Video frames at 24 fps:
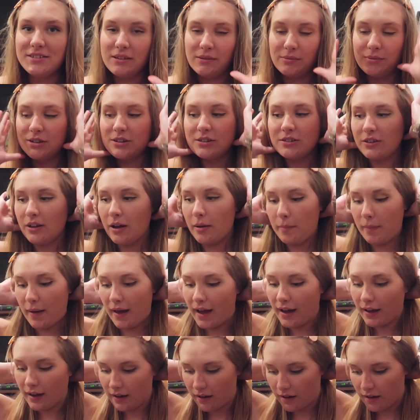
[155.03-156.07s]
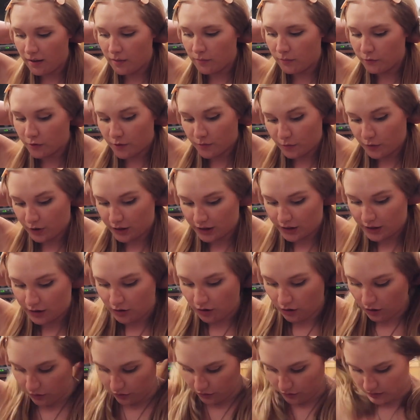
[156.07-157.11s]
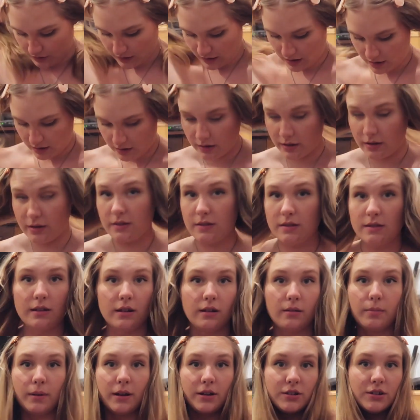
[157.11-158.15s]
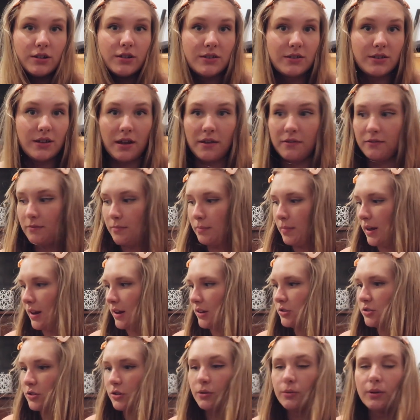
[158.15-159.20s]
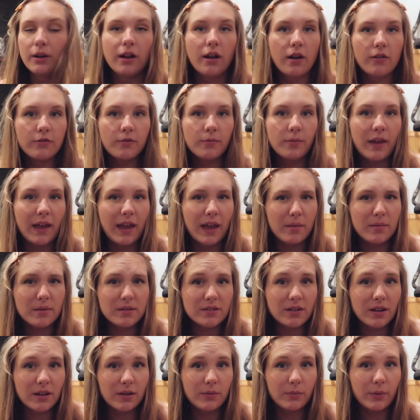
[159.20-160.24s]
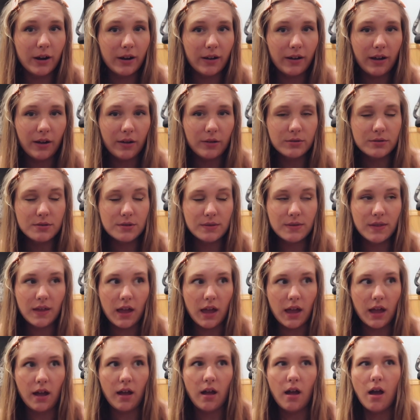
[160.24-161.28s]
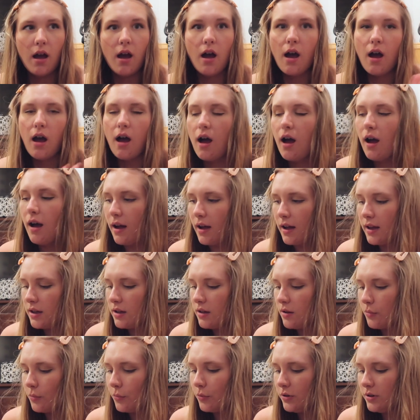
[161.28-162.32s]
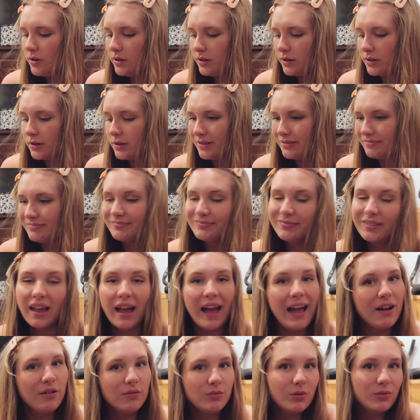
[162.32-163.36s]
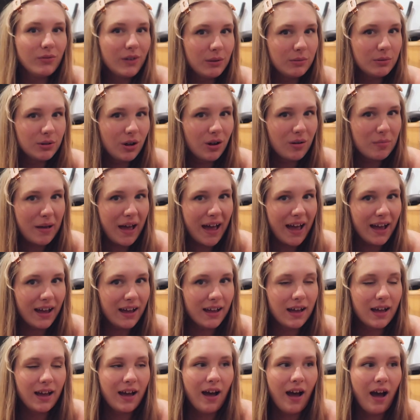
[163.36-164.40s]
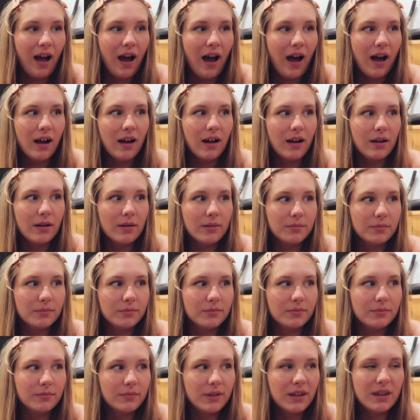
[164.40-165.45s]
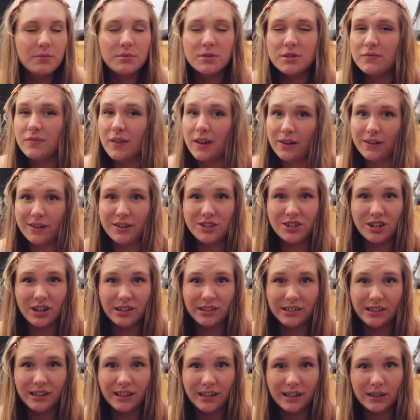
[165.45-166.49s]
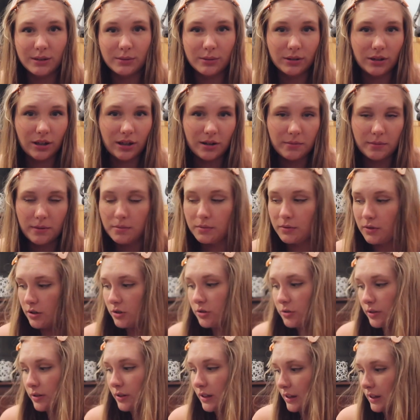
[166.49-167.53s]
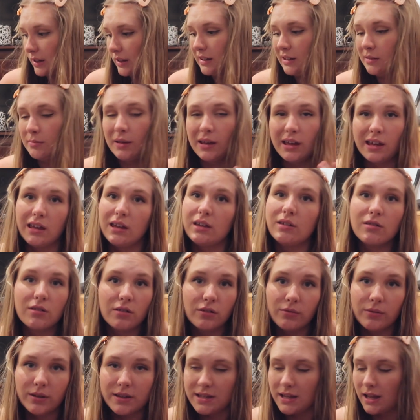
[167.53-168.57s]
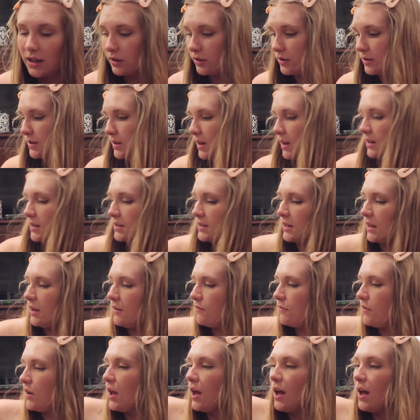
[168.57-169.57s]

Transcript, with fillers: so we just got back um, from running all those errands, did a bunch of stuff, but I'll show you what I got from the Amazon warehouse thing. I wouldn't, I don't know if I would go back. Um, it was very junky. There were a lot of people there doing like eBay resellers kind of stuff.